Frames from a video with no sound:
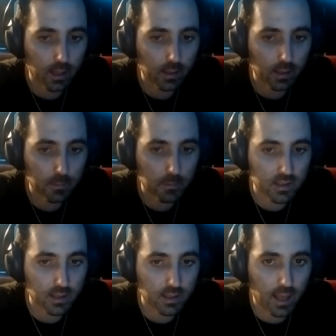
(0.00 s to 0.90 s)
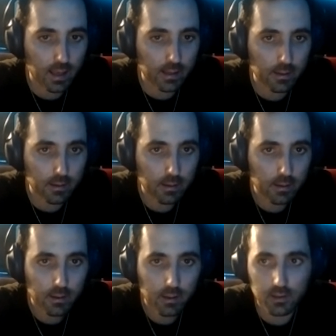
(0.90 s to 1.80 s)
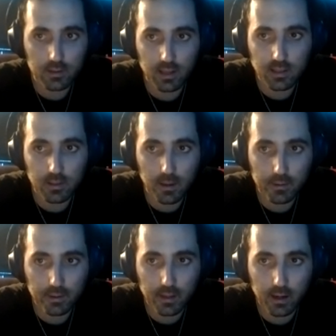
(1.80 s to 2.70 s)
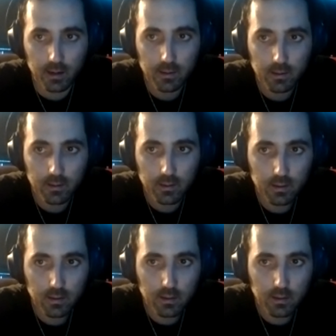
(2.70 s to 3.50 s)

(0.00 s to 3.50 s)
like misled, because there's lots of them out there.